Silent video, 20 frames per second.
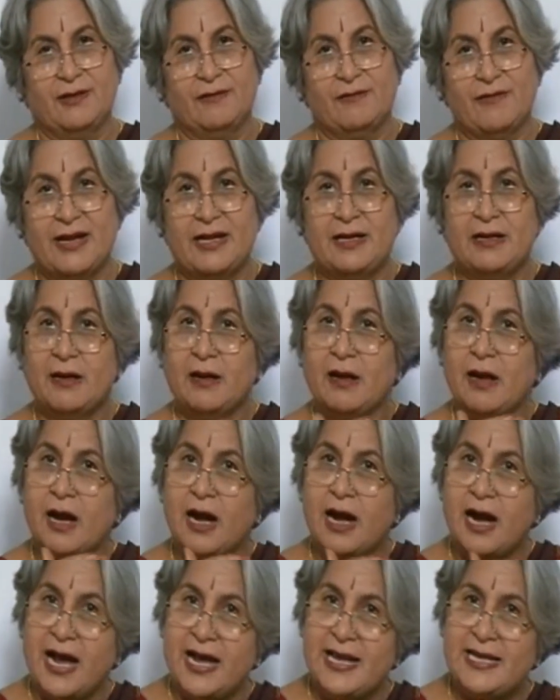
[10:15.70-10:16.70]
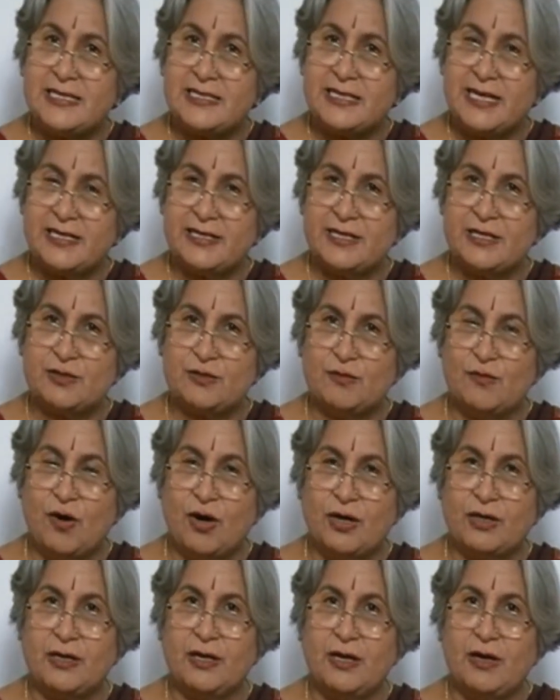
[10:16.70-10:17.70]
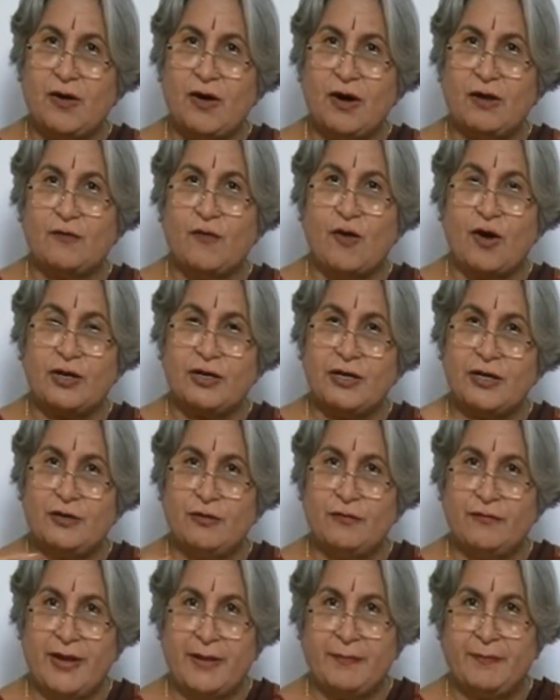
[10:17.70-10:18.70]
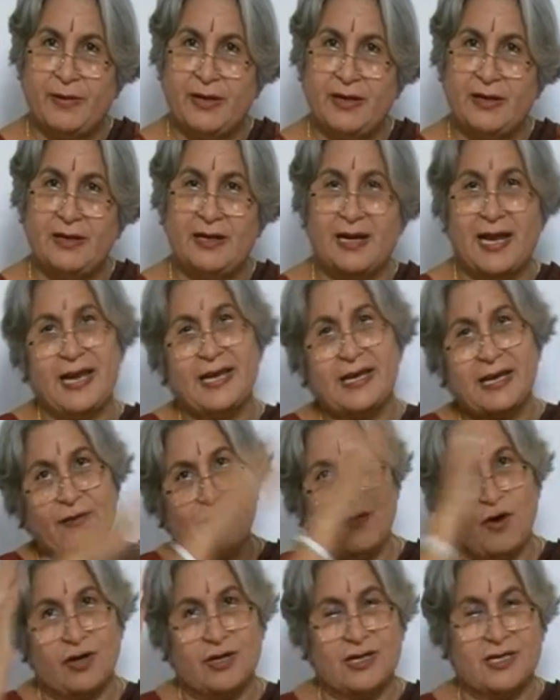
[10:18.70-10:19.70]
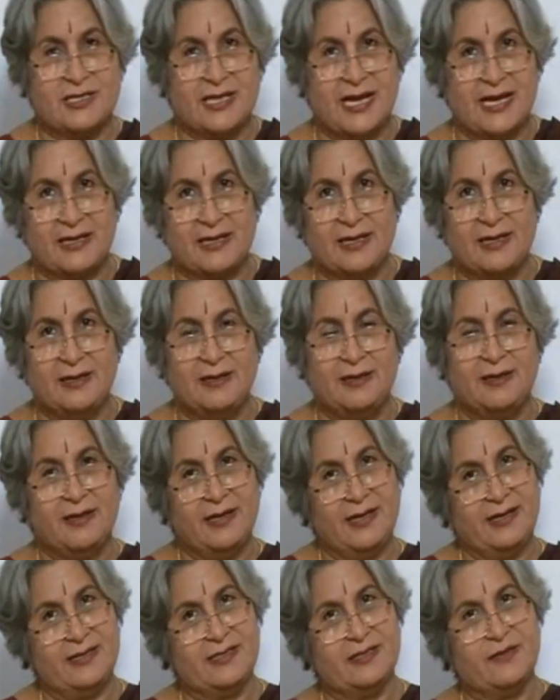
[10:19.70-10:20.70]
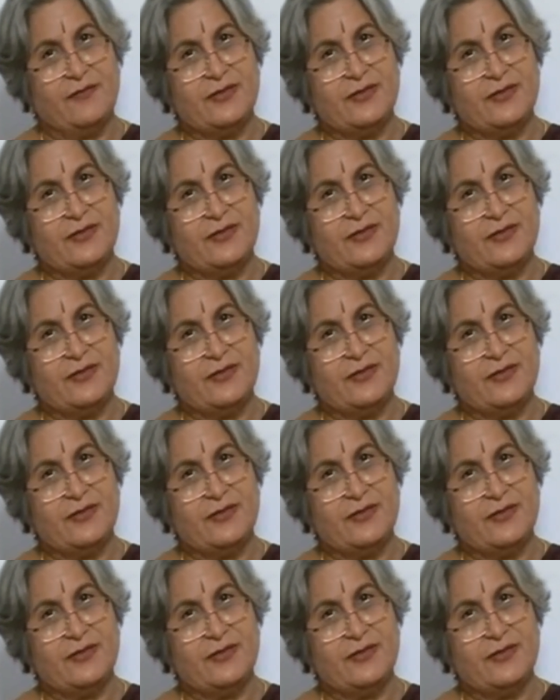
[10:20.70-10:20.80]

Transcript: When ice changes to water or water to vapor, like in water cycle, it is a